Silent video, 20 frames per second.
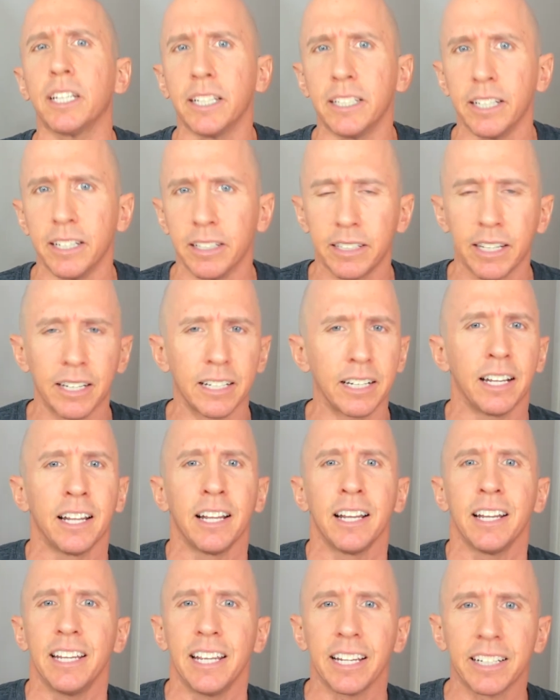in it. That
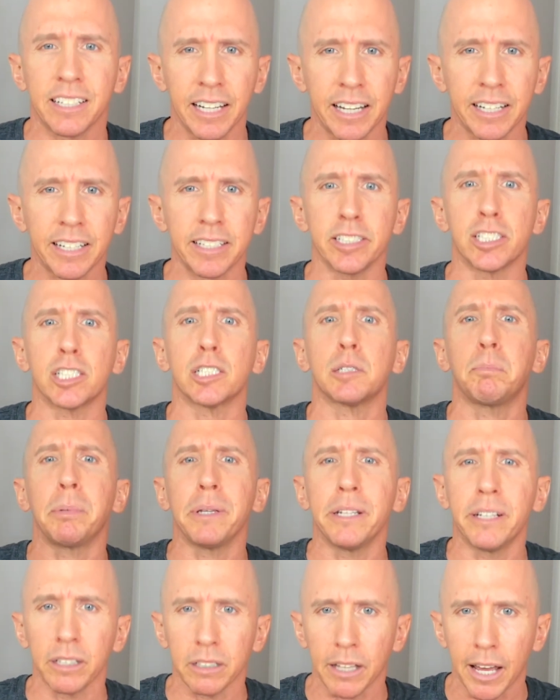it can
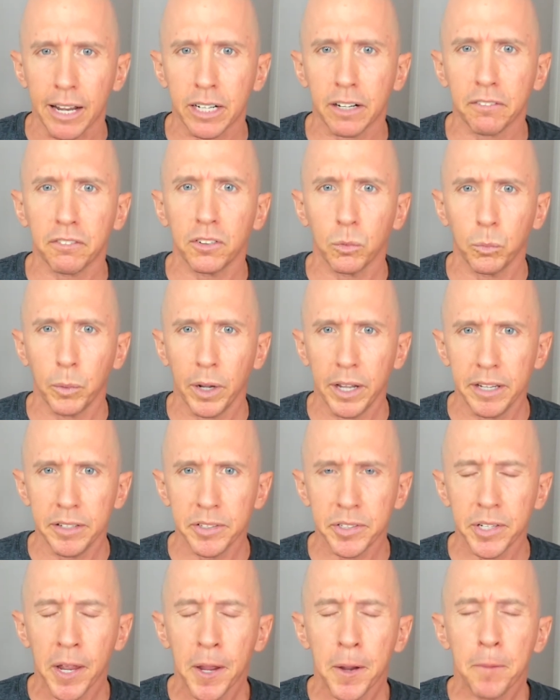spin a lot of different
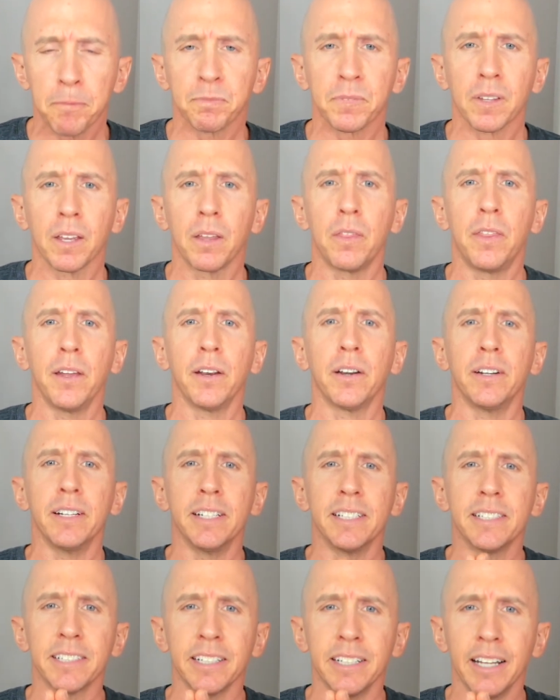ways. There
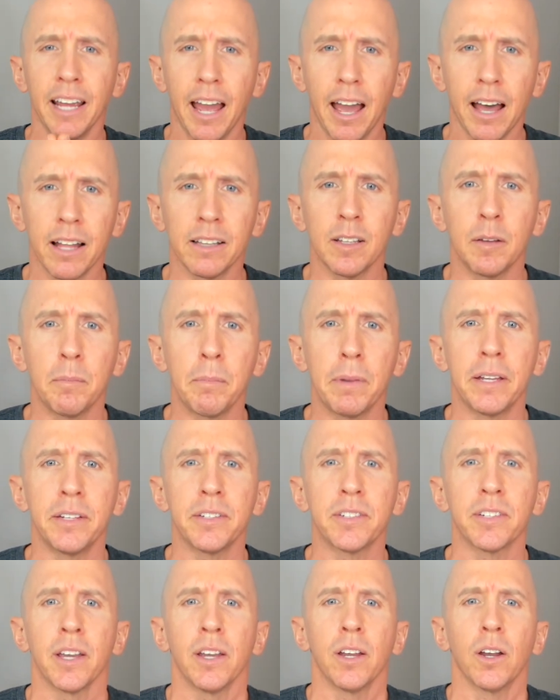is an
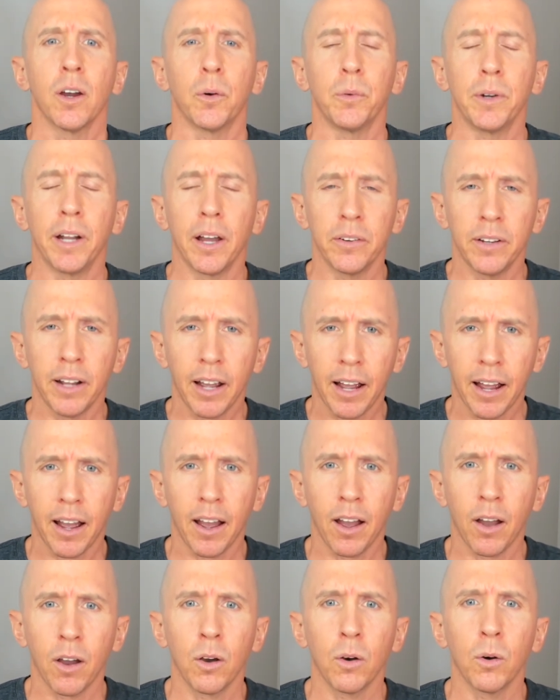element around
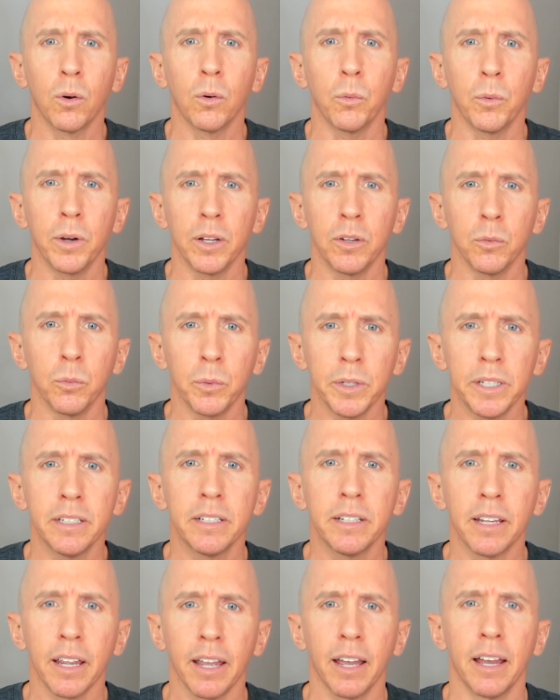how when we
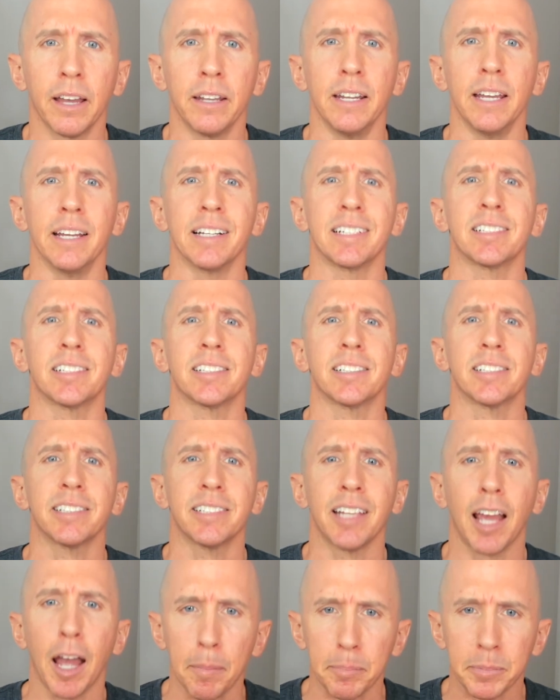can
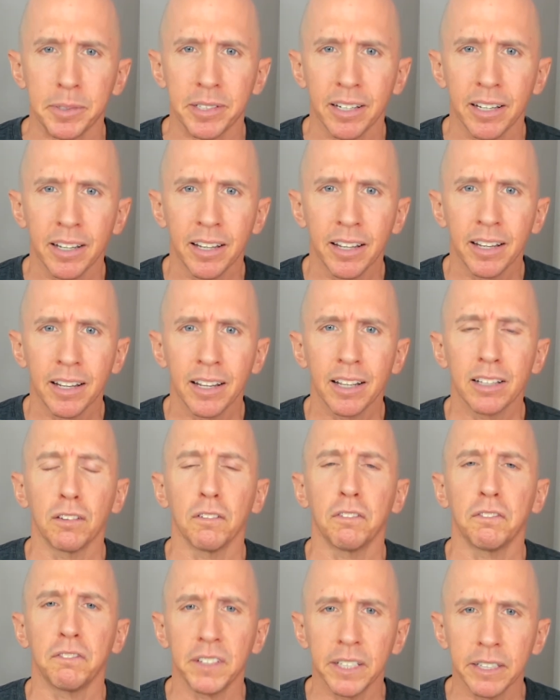accept the
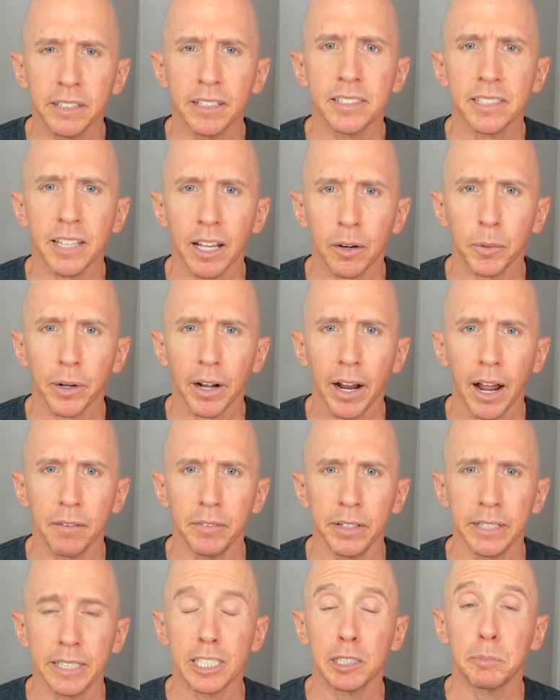feelings that we're
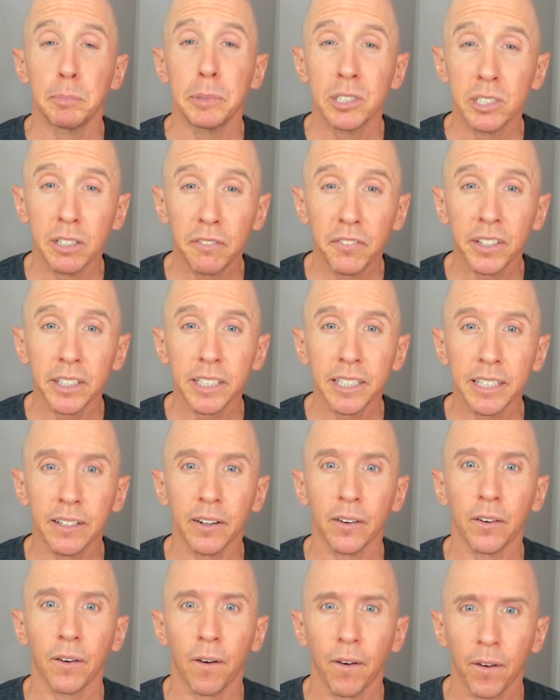having, and specifically in
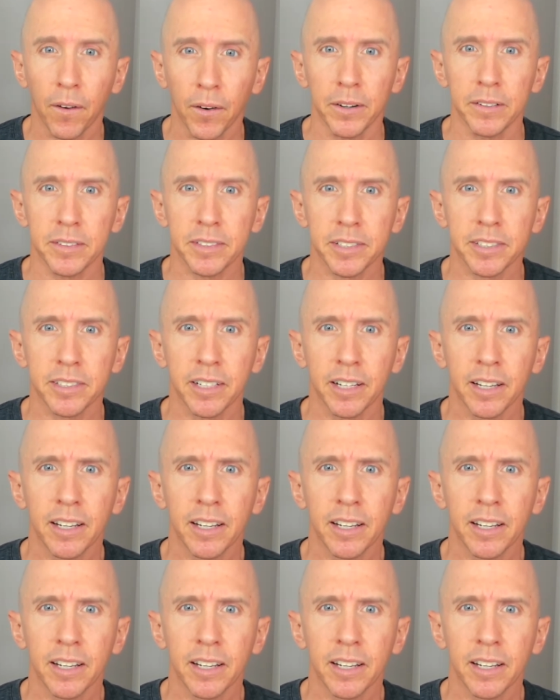our hearts,